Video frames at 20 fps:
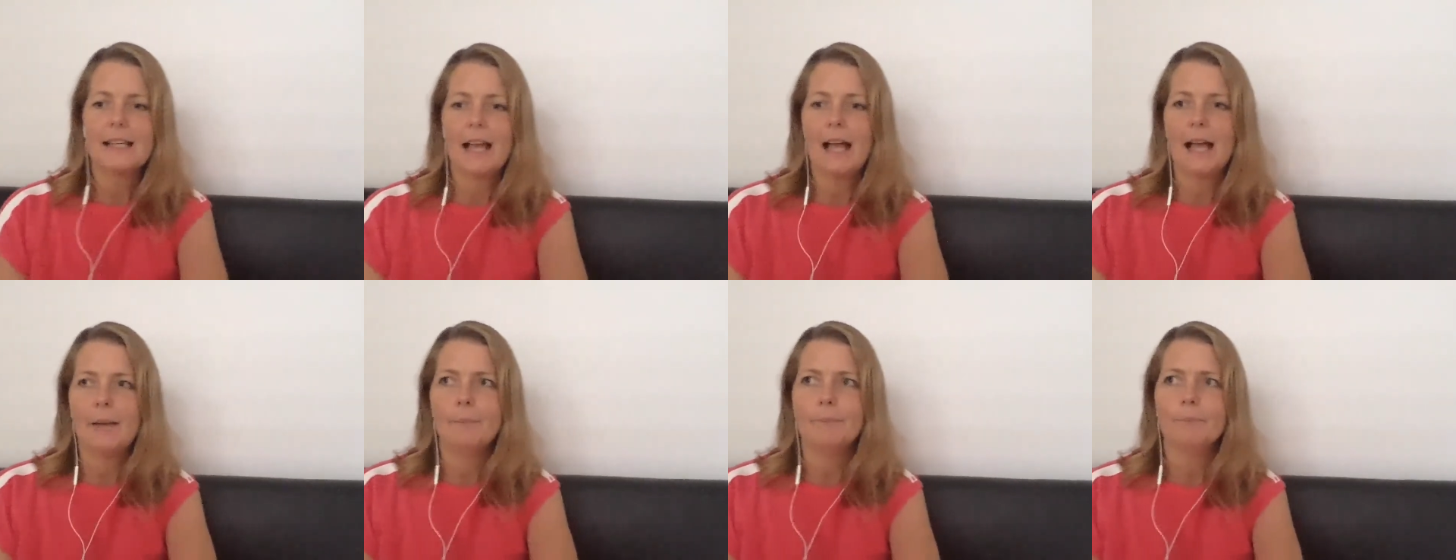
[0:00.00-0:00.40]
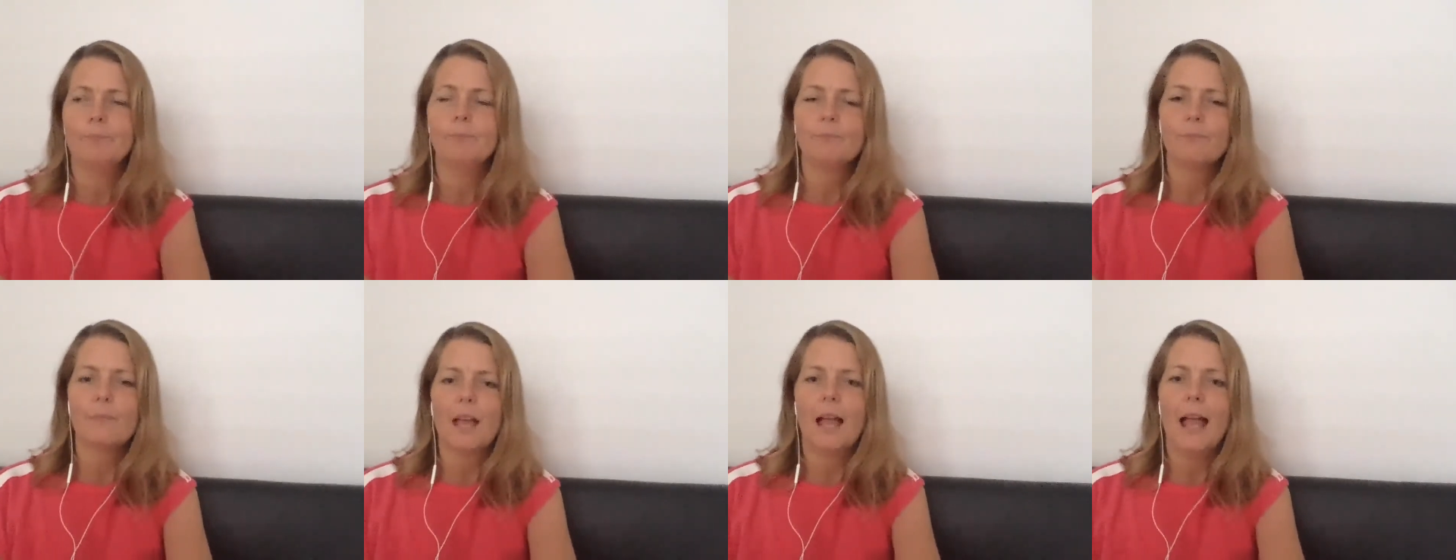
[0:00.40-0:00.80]
I
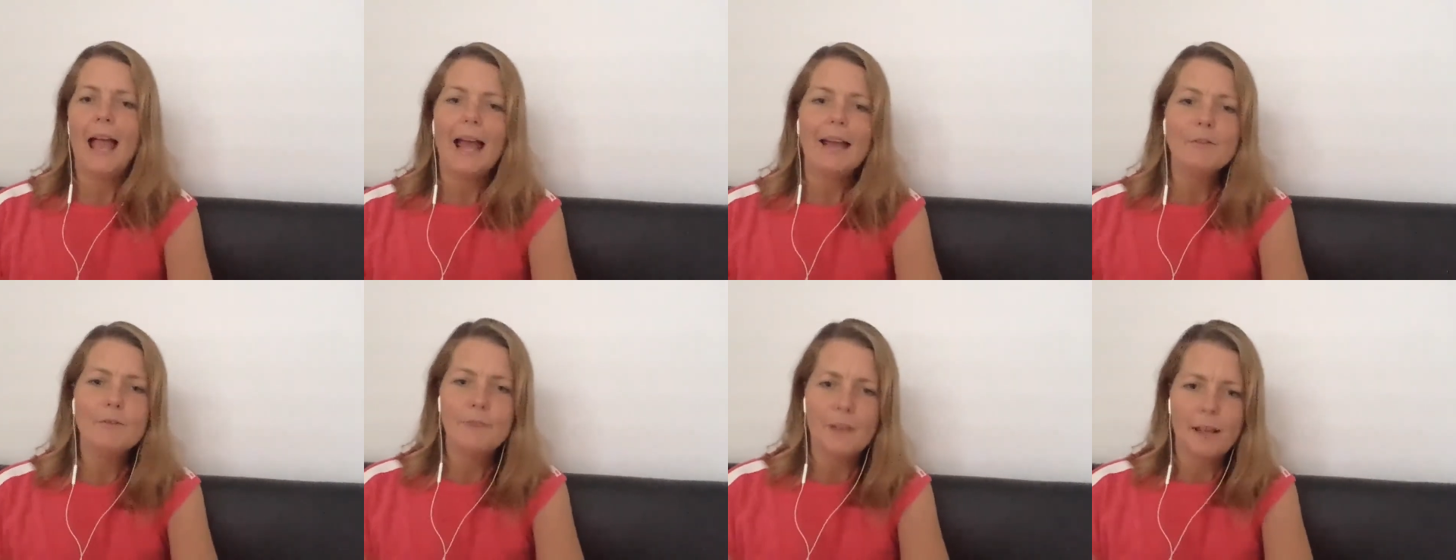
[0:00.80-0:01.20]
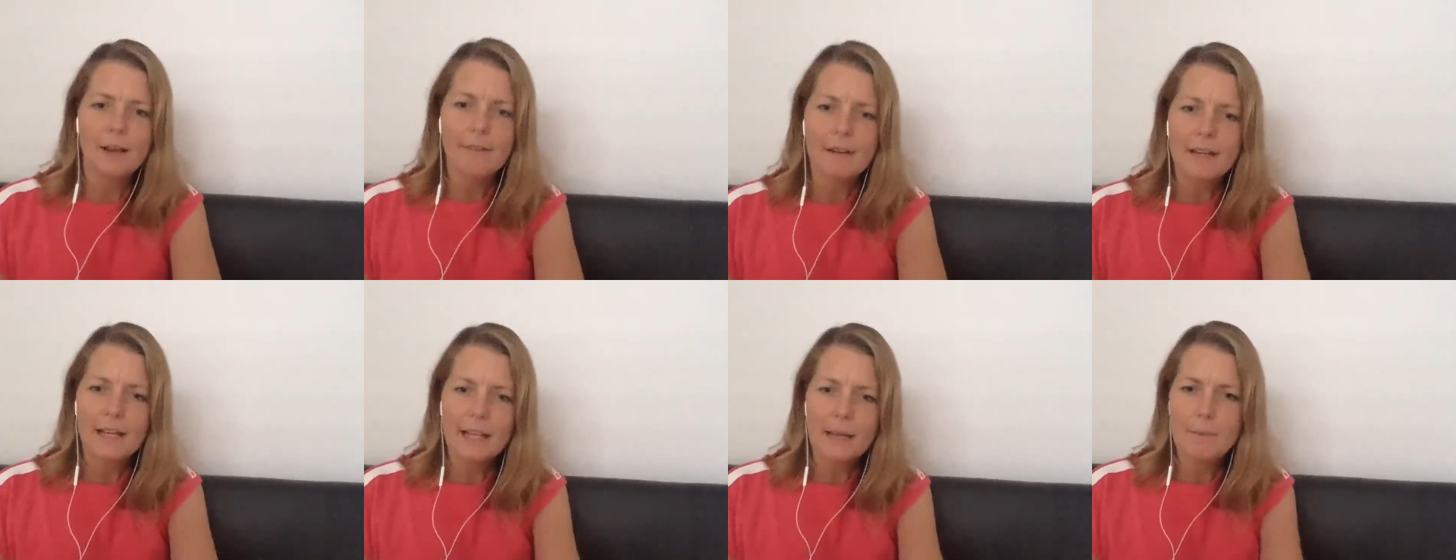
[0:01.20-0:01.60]
had
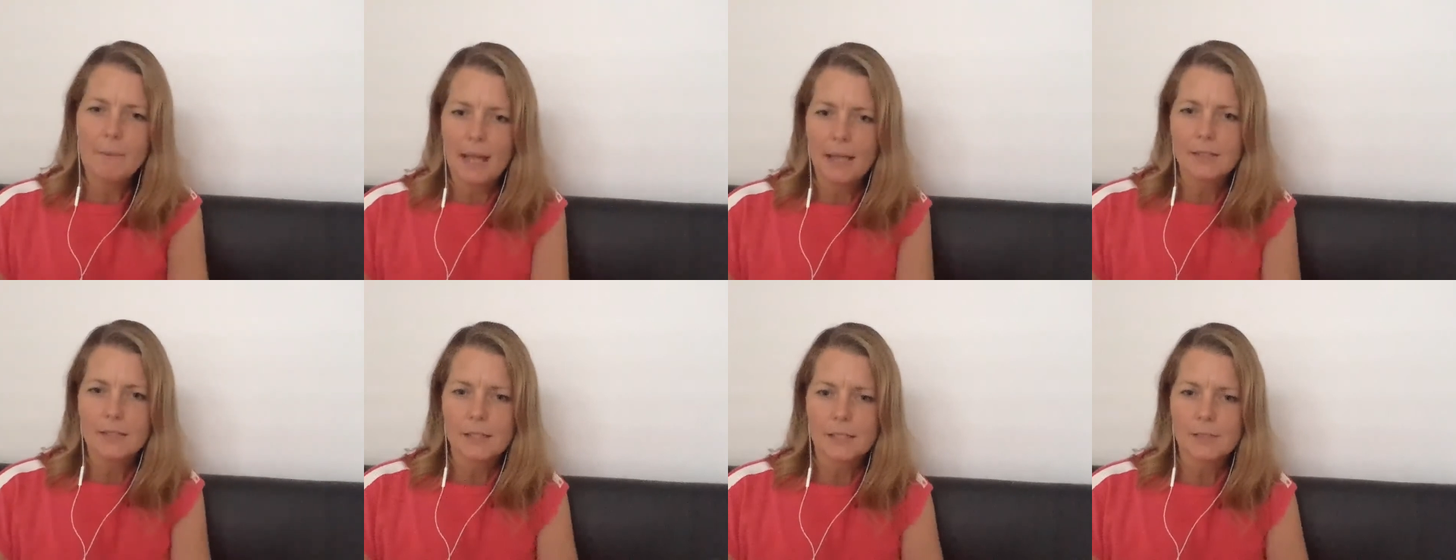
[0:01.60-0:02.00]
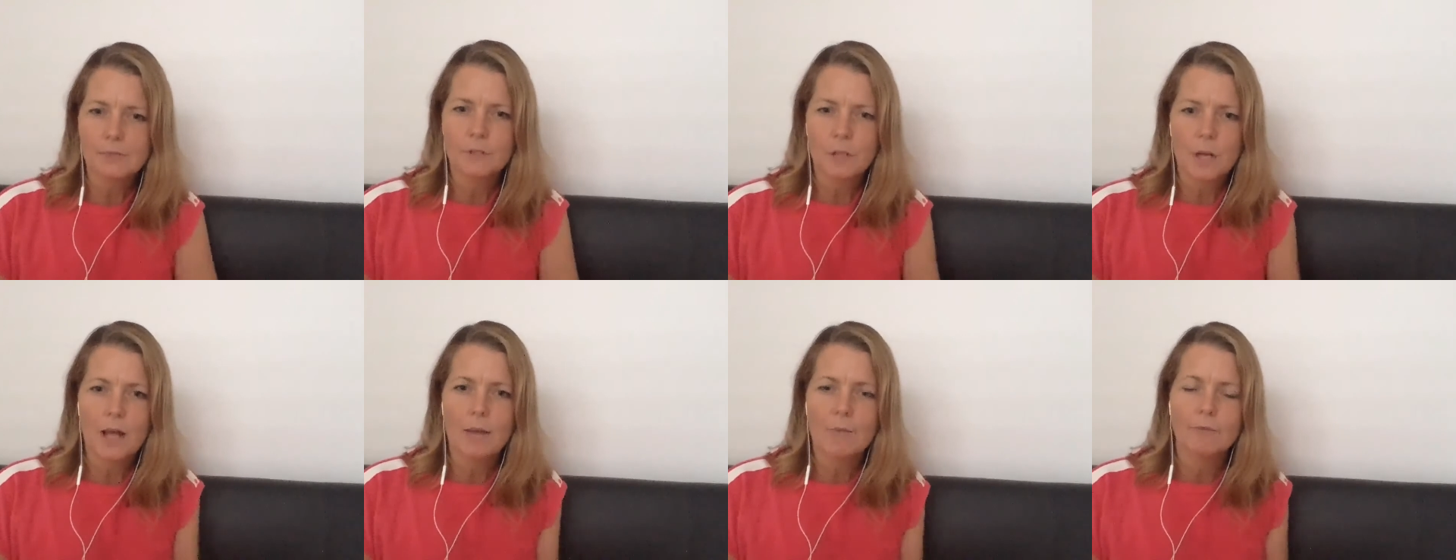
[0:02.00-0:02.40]
varying amounts of
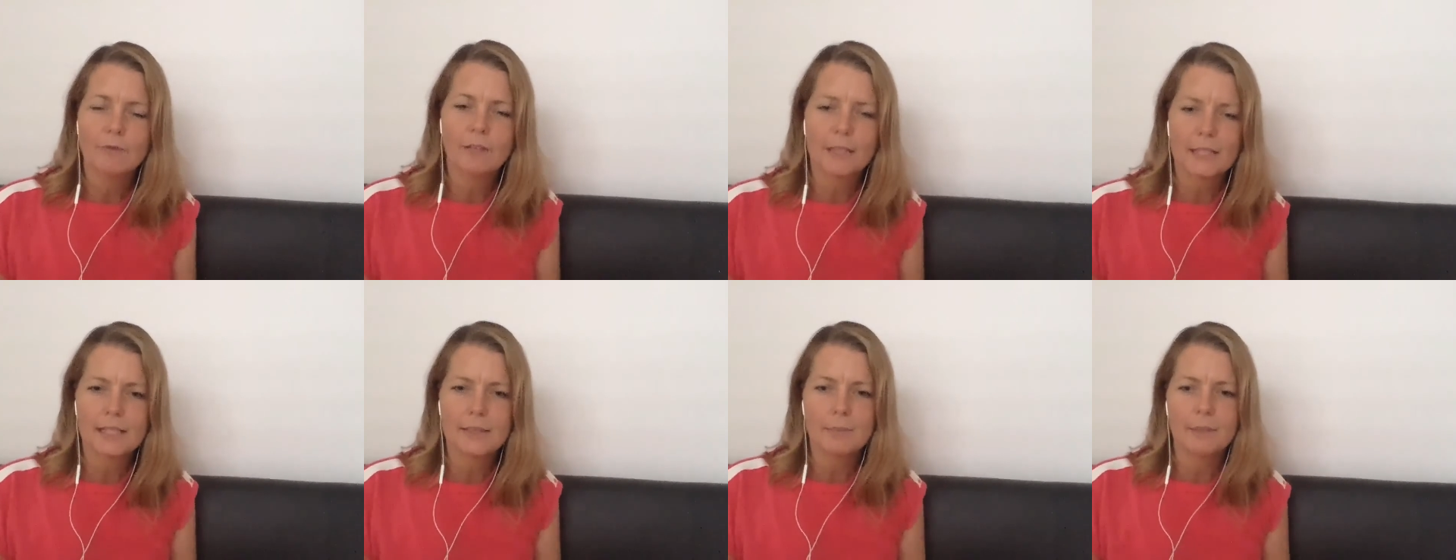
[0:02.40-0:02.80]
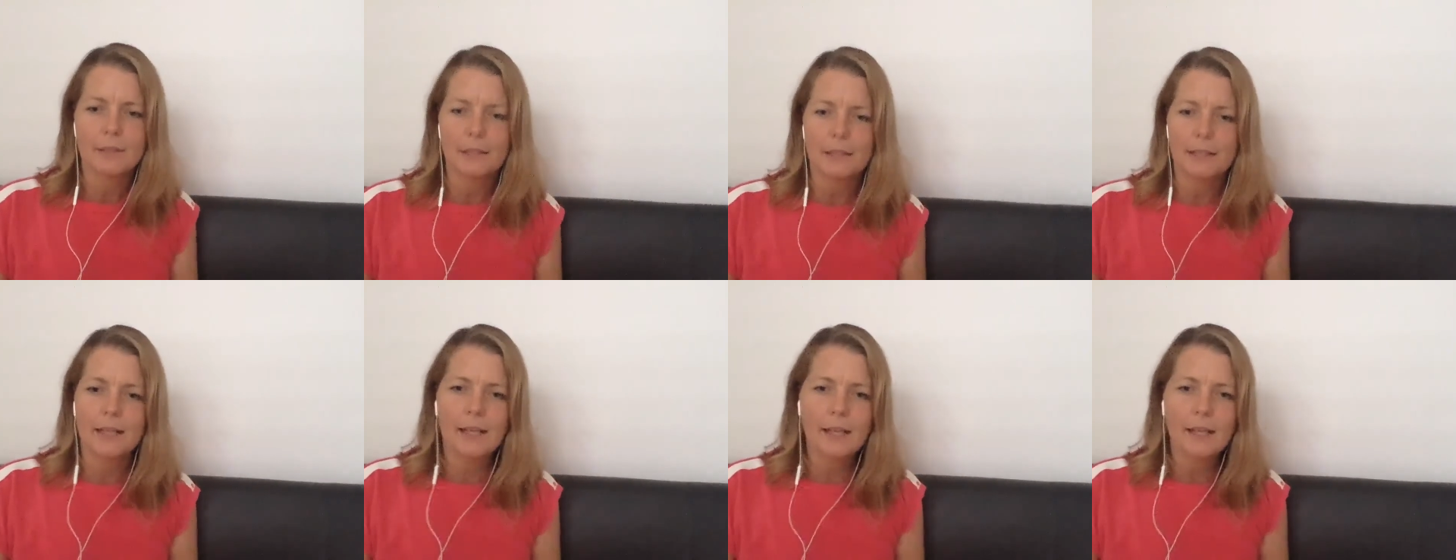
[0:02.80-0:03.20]
time
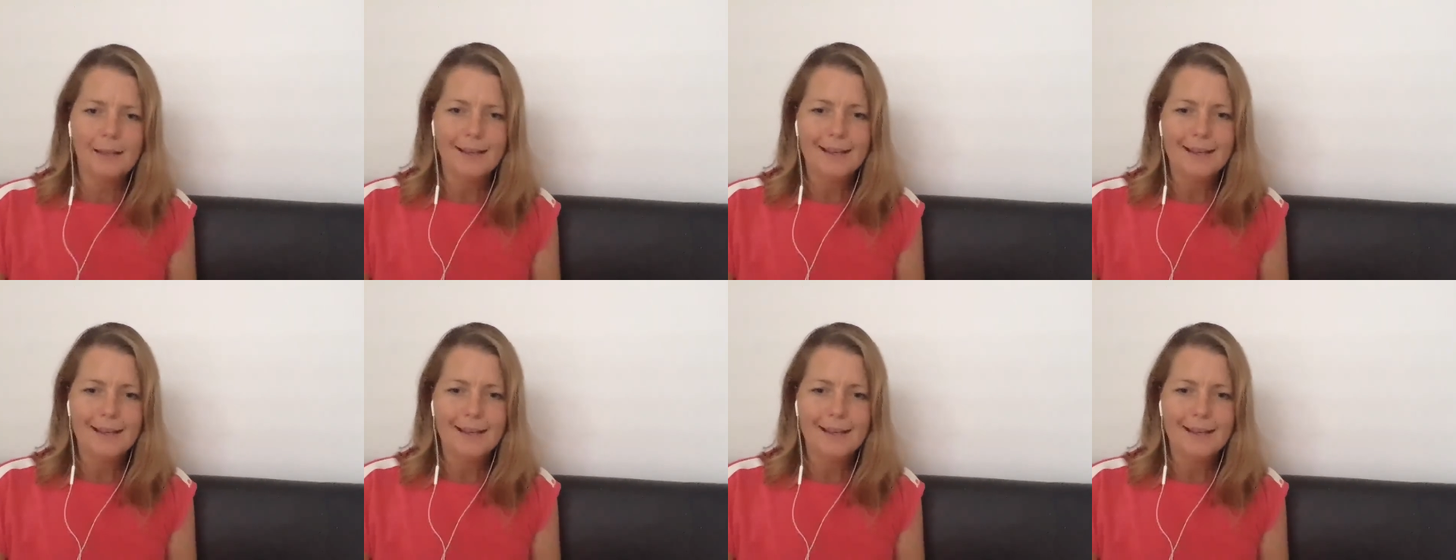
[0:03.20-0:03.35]
flexibility,